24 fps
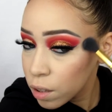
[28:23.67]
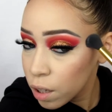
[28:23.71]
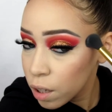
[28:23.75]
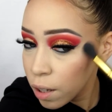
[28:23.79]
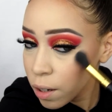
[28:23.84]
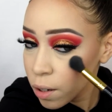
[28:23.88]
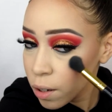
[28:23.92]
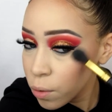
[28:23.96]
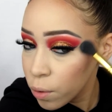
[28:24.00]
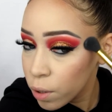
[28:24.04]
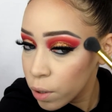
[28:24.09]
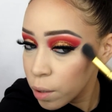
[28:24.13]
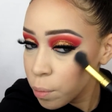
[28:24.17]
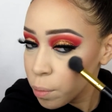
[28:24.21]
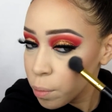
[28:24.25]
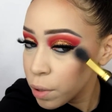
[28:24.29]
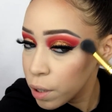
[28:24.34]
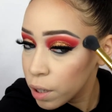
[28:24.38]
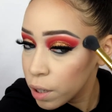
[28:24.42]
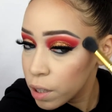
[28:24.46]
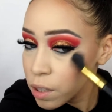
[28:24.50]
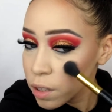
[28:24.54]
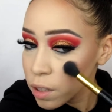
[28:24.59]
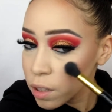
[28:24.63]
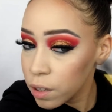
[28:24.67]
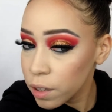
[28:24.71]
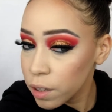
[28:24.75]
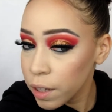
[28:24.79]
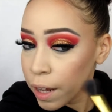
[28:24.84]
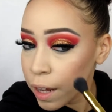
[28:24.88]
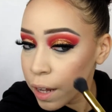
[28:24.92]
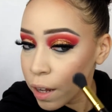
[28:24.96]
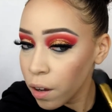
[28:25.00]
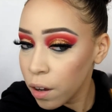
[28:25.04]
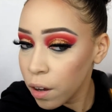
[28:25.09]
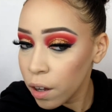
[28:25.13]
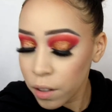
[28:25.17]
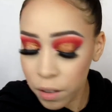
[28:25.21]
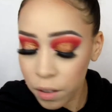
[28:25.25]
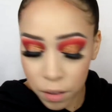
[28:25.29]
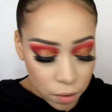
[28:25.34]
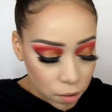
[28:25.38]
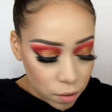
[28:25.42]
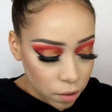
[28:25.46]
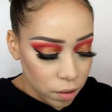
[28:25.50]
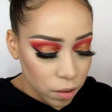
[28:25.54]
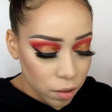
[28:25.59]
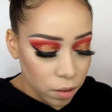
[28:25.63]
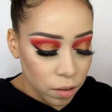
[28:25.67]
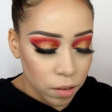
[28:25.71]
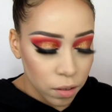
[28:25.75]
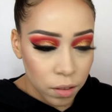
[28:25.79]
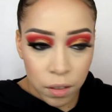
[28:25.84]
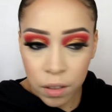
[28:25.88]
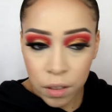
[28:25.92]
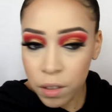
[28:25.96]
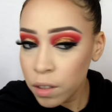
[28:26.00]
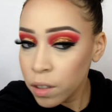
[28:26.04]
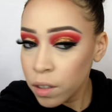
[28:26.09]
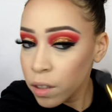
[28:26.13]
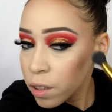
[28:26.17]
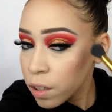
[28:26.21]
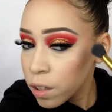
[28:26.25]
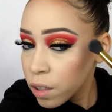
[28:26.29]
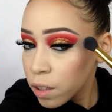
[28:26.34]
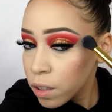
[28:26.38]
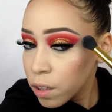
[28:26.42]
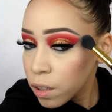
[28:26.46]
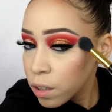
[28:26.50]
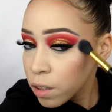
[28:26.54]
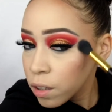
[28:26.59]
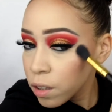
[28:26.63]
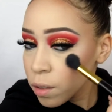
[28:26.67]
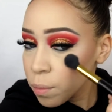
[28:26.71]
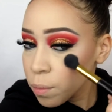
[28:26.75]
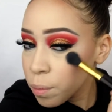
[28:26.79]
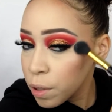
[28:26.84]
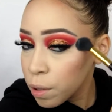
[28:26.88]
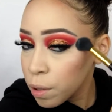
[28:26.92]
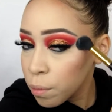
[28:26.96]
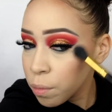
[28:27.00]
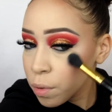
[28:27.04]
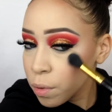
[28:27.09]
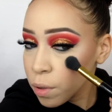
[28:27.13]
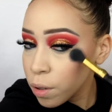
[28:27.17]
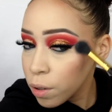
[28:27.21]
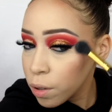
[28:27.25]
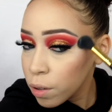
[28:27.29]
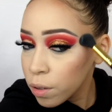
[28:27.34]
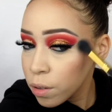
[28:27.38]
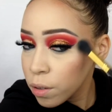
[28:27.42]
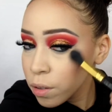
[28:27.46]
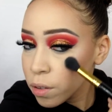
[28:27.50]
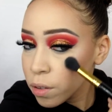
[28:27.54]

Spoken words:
I don't want to put that on the pimple.